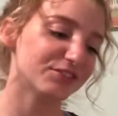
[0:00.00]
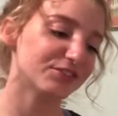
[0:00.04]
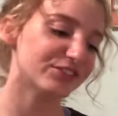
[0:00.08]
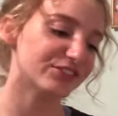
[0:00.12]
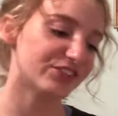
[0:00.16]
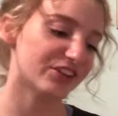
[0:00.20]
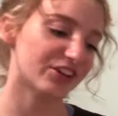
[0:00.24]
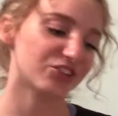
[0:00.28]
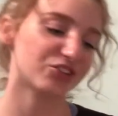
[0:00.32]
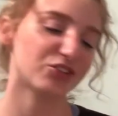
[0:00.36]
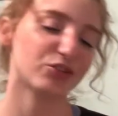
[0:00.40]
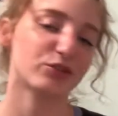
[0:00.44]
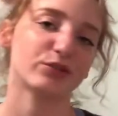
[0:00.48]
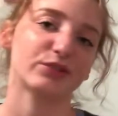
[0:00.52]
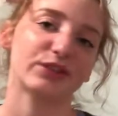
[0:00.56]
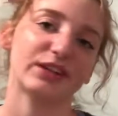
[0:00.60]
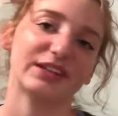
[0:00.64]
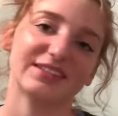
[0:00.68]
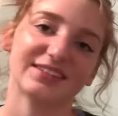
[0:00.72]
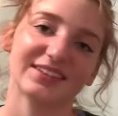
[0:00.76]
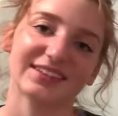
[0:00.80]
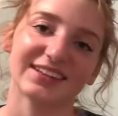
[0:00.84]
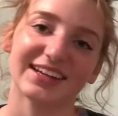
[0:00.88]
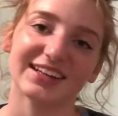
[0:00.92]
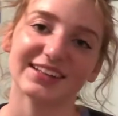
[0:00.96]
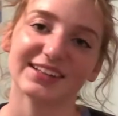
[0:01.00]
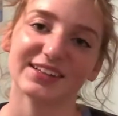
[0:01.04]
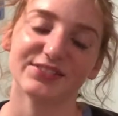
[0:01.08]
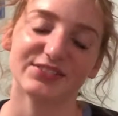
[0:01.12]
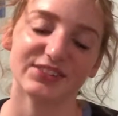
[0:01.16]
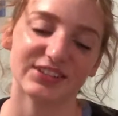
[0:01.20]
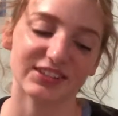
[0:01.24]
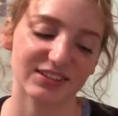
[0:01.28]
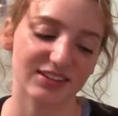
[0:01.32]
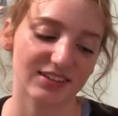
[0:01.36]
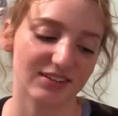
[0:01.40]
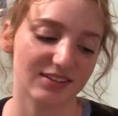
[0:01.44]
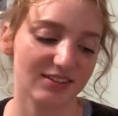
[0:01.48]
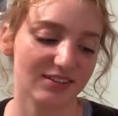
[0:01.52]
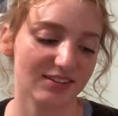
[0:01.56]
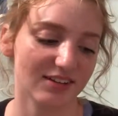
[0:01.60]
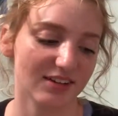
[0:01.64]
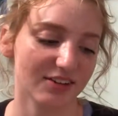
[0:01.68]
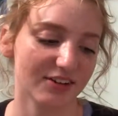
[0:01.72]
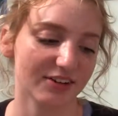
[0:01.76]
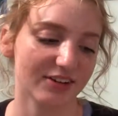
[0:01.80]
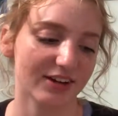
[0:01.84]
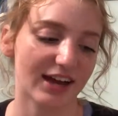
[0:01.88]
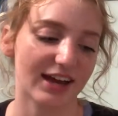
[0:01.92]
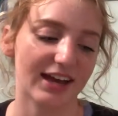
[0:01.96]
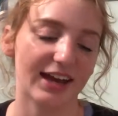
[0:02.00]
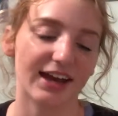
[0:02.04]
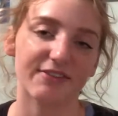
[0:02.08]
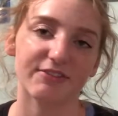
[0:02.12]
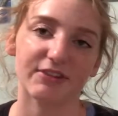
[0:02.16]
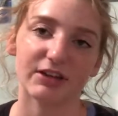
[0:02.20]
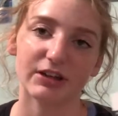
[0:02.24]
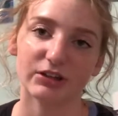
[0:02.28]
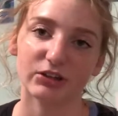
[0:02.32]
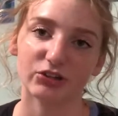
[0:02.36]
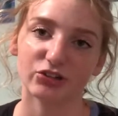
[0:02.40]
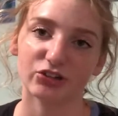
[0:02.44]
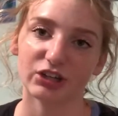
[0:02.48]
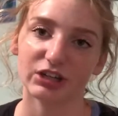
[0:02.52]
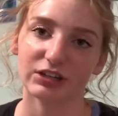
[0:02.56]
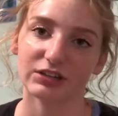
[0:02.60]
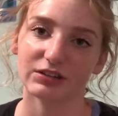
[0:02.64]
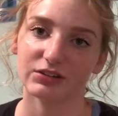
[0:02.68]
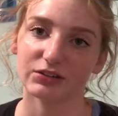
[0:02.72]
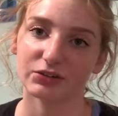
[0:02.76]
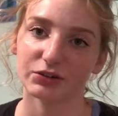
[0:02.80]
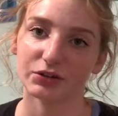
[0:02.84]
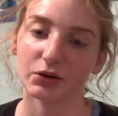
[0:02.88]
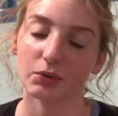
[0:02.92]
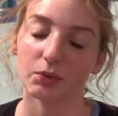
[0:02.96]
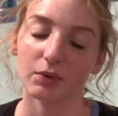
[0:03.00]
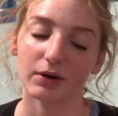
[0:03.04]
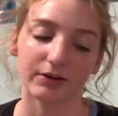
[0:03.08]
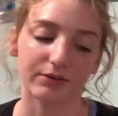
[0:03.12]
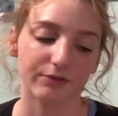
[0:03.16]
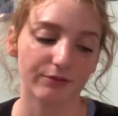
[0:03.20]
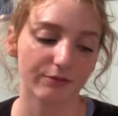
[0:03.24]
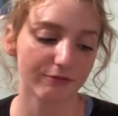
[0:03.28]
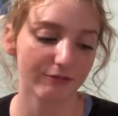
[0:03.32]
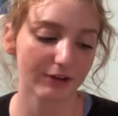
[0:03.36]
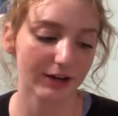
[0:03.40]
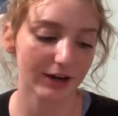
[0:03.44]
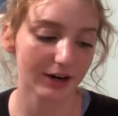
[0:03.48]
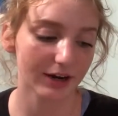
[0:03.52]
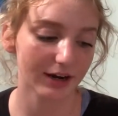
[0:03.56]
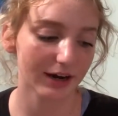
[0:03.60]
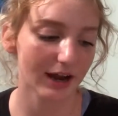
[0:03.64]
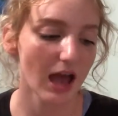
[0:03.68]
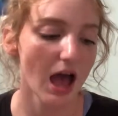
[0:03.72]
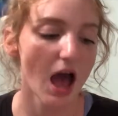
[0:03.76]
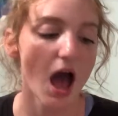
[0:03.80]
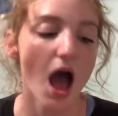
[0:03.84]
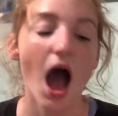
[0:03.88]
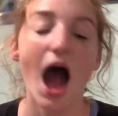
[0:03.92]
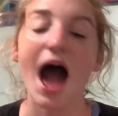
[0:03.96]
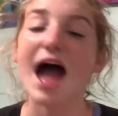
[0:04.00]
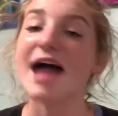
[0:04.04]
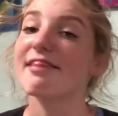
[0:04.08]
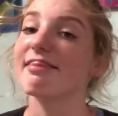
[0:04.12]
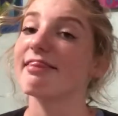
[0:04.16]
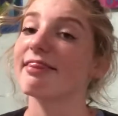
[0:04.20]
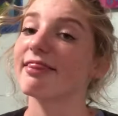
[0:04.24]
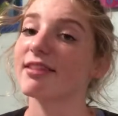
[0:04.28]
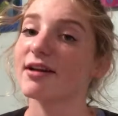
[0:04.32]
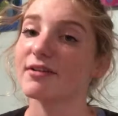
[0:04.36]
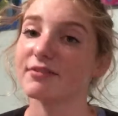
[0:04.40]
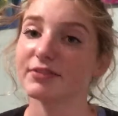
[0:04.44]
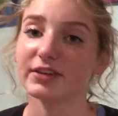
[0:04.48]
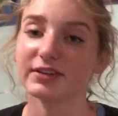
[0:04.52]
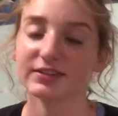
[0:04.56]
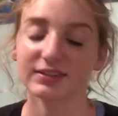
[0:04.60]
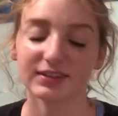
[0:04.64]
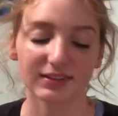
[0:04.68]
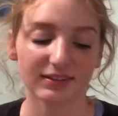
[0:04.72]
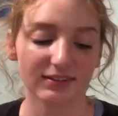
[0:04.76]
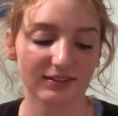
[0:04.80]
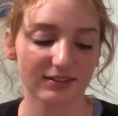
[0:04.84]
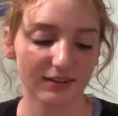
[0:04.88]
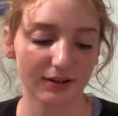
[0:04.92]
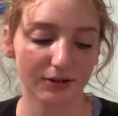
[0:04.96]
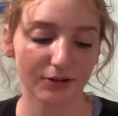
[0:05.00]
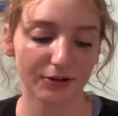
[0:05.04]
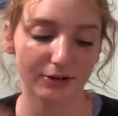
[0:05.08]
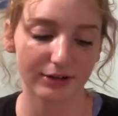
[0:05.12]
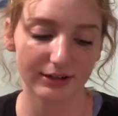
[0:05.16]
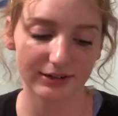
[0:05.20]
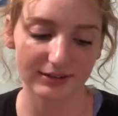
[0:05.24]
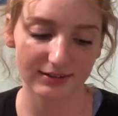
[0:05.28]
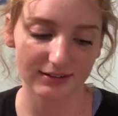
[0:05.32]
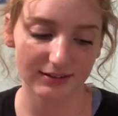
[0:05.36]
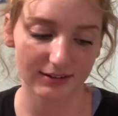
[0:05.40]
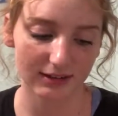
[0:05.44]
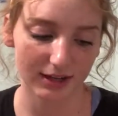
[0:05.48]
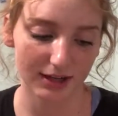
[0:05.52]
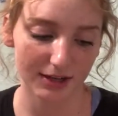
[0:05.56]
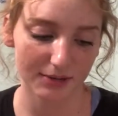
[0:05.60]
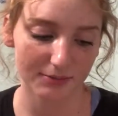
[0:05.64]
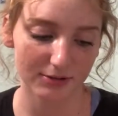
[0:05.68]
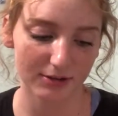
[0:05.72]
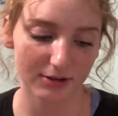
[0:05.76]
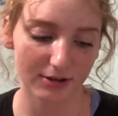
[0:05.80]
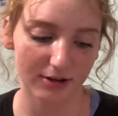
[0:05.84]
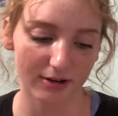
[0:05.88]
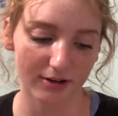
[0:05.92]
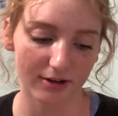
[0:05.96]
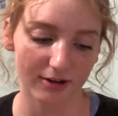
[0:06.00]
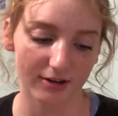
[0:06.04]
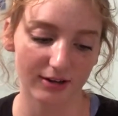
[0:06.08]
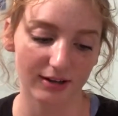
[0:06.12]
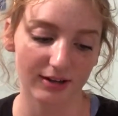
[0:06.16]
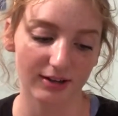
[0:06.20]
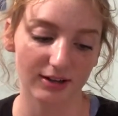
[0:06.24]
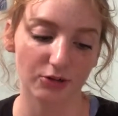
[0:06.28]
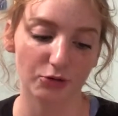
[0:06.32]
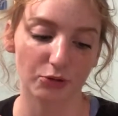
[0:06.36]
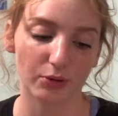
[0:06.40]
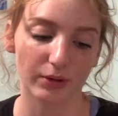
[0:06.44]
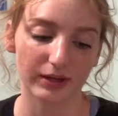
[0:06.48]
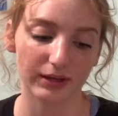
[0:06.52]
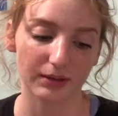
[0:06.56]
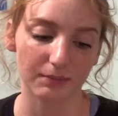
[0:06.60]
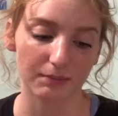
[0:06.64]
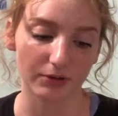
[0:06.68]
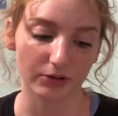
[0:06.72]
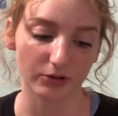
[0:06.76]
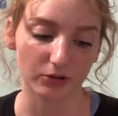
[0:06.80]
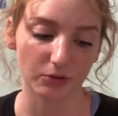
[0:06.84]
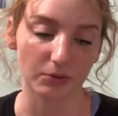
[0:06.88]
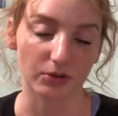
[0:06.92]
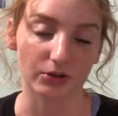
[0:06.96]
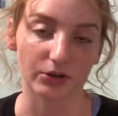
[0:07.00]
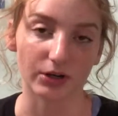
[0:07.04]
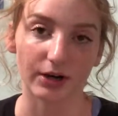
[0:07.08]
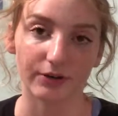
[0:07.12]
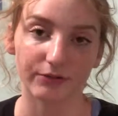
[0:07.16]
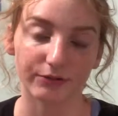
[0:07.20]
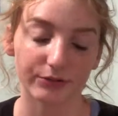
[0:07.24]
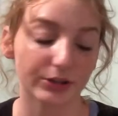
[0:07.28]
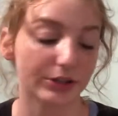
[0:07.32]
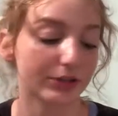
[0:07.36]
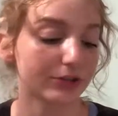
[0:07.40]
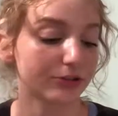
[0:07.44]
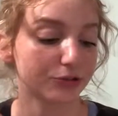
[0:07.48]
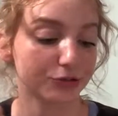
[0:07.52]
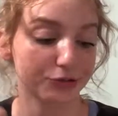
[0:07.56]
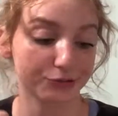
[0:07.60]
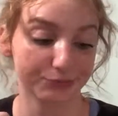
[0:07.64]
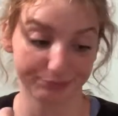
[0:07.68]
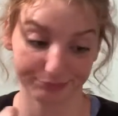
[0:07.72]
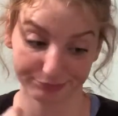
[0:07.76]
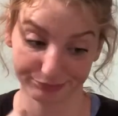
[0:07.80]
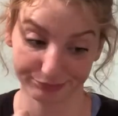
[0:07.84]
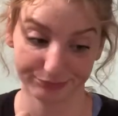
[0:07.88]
Retouch and Erase Light Lifting Concealer. I have it in the shade 01 Fair. I love this concealer. Its claims are quick and buildable coverage.